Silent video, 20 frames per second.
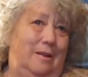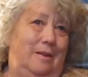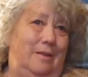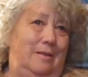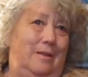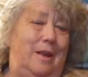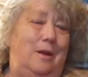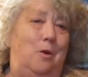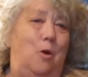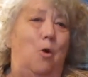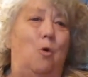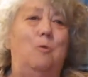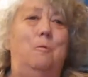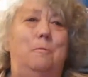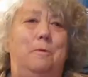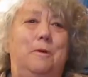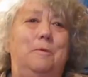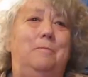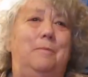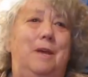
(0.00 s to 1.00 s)
that
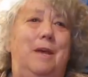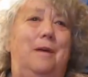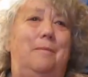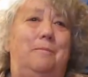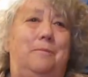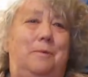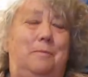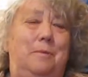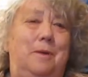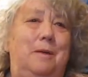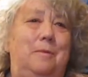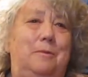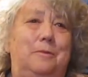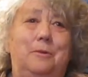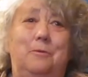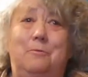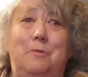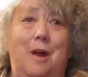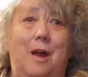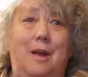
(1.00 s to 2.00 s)
opened me up to be able
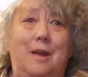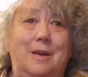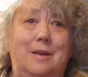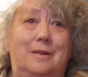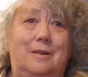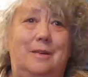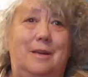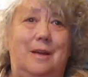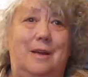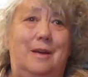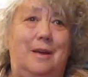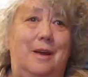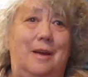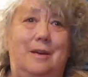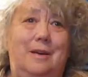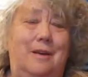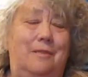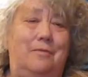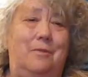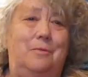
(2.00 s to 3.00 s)
to write, and I
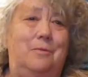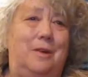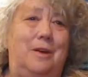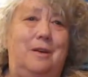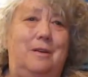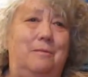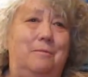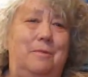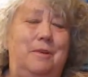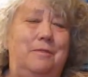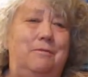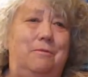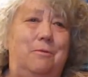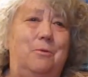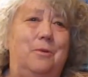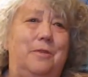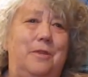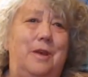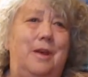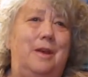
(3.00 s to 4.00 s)
had never written
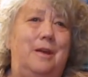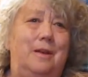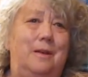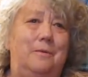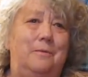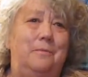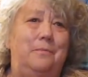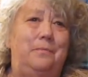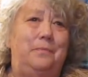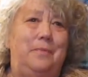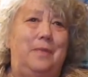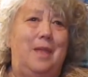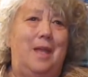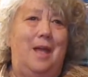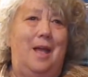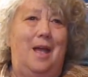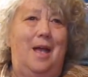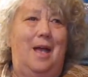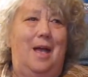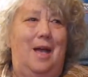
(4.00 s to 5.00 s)
before then. Mm-hmm.
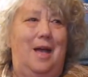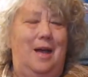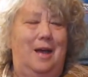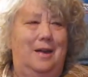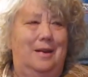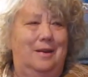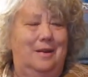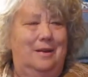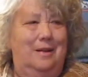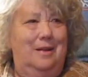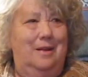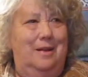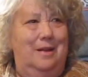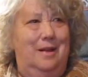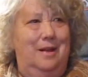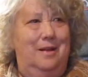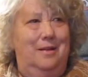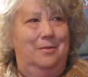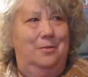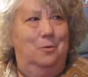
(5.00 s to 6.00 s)
And
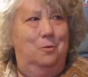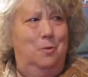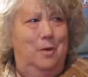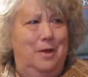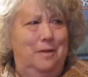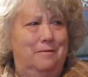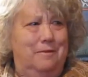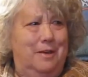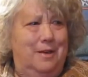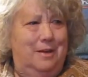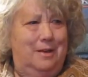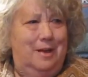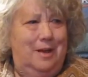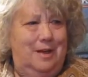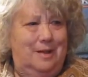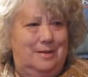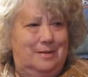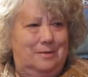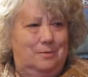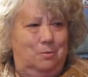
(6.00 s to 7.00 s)
the weaving
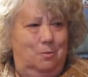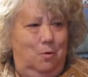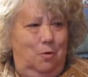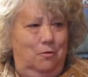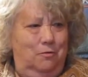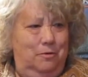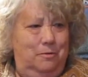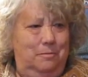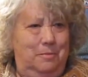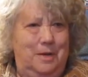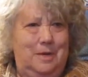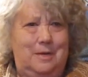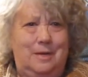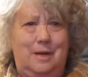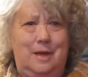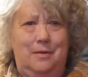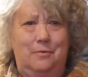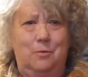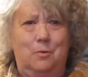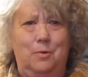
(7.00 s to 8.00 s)
has woven me
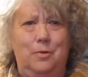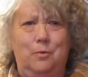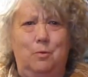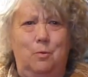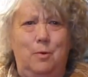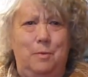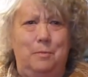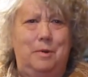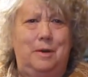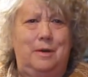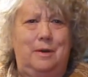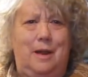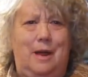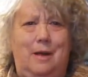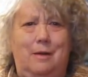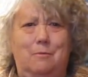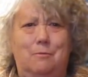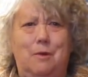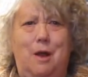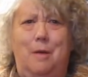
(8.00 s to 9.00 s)
together with women
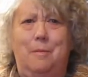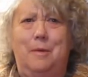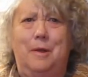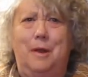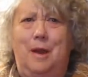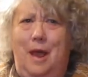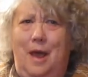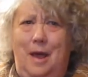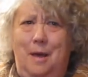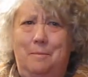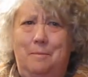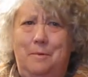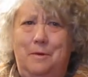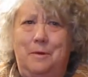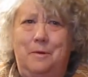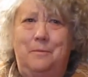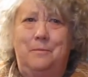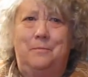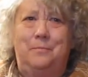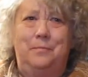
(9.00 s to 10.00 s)
like Robbie Lapp
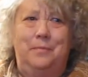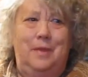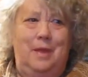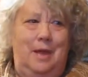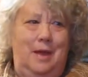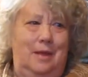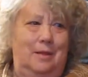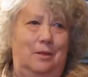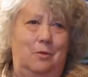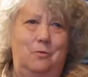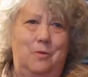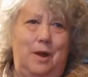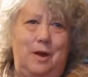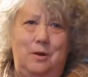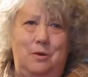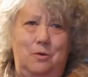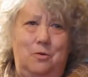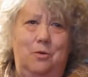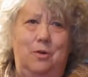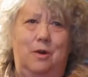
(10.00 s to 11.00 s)
and
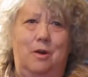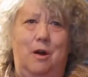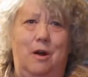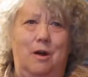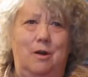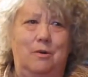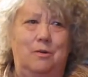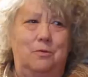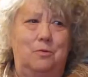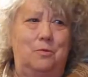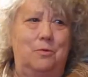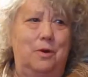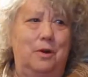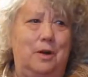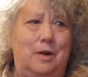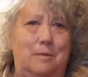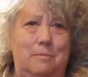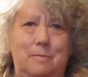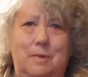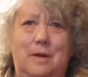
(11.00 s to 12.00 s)
Lorraine Norgard, who are
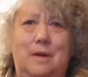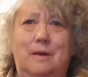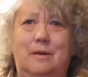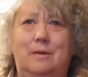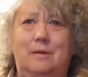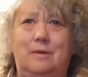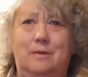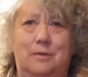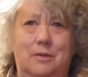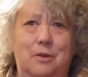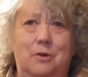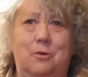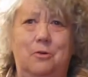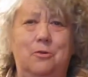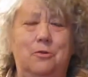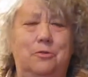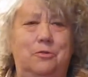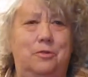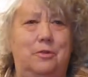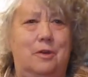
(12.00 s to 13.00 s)
committed to the
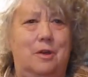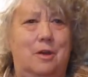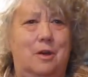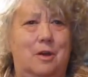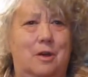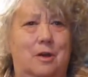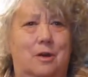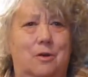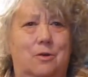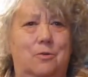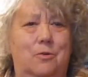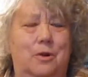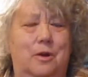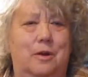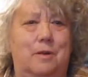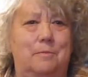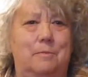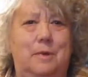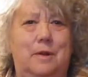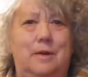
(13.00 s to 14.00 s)
earth, who are
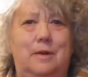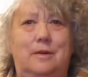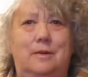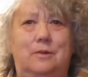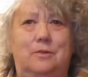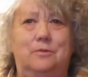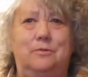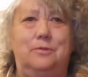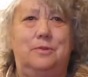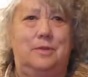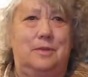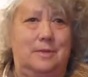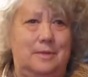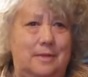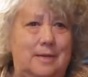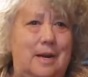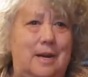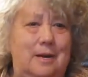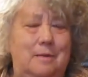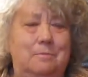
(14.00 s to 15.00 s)
committed to
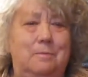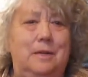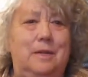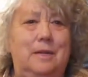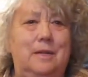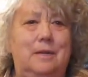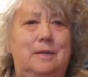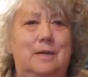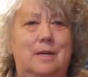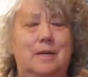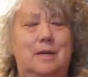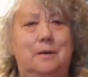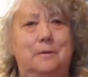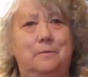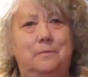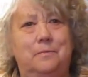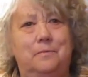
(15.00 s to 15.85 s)
sustainability,